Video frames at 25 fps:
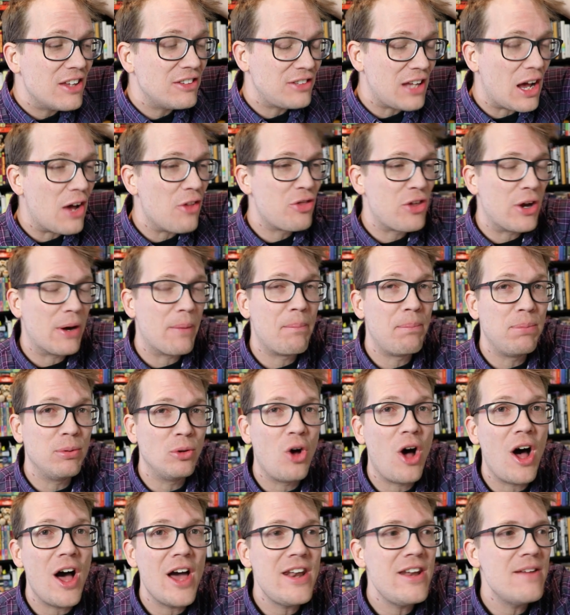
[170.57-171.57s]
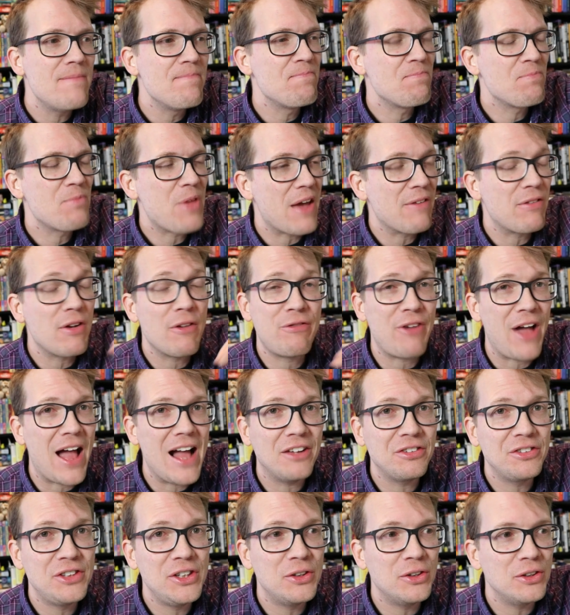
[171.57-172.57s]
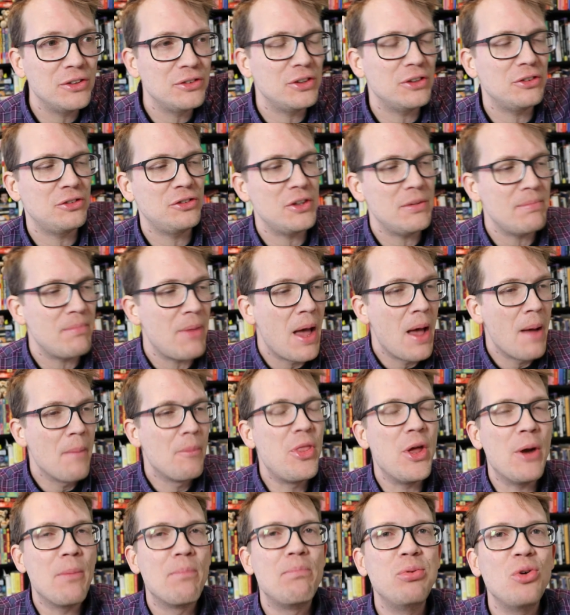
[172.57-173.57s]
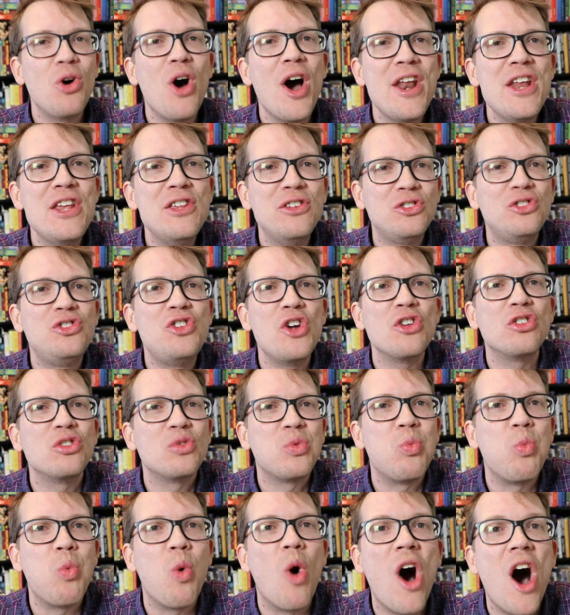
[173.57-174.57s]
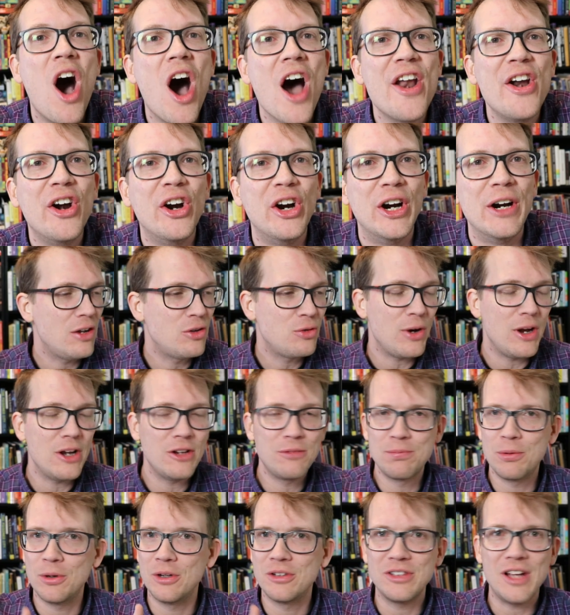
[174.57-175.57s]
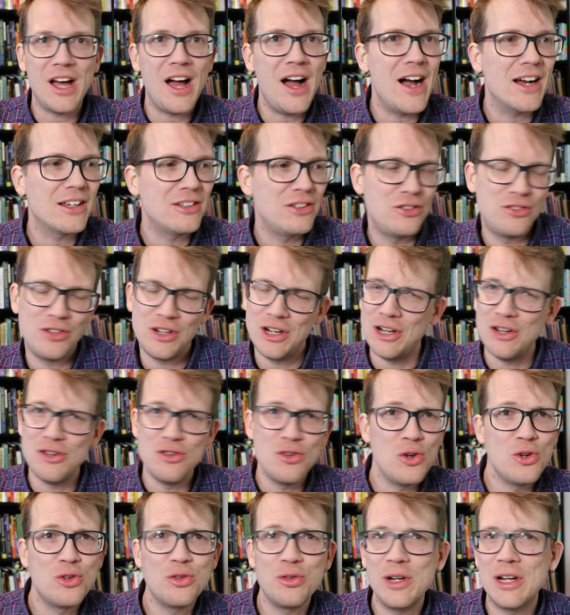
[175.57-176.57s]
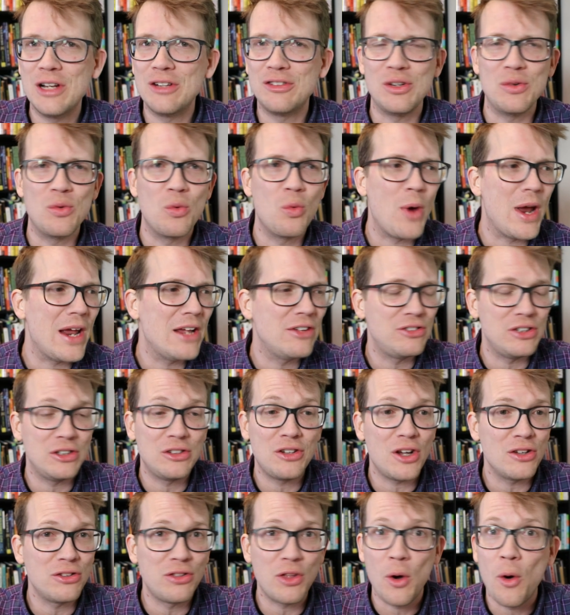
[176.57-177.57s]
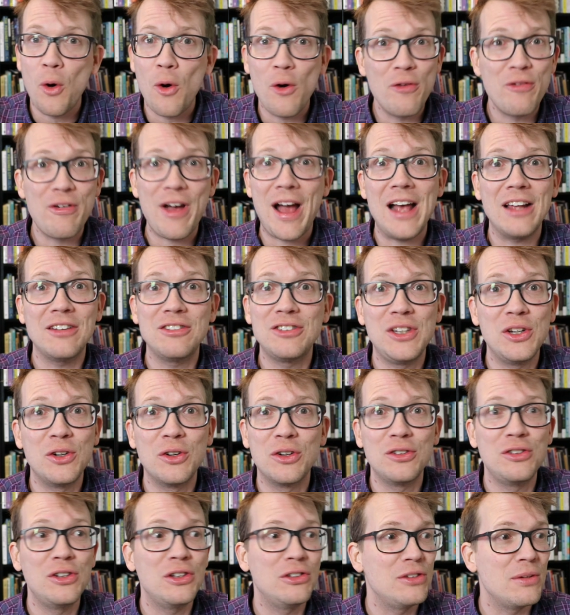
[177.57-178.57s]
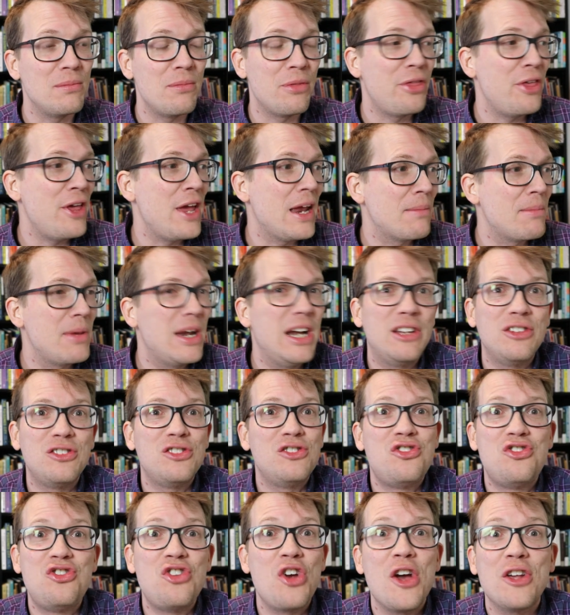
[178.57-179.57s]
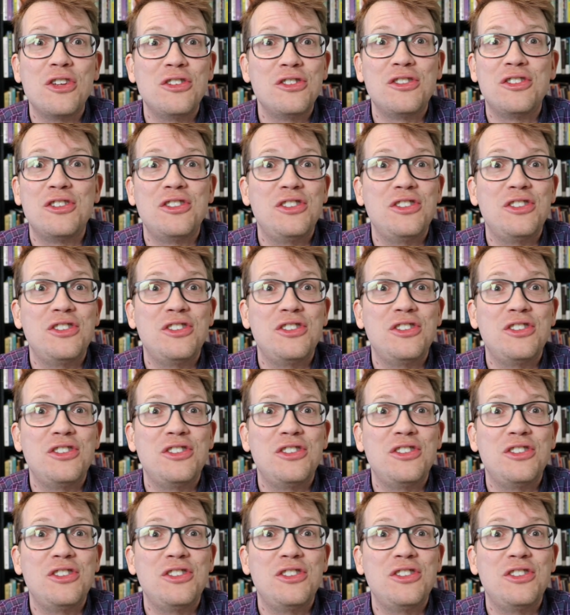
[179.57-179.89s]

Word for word: this out their blood, they have a vascular system, their blood is just water. It transports oxygen and nutrients and waste. It does the whole vascular system thing, but it's just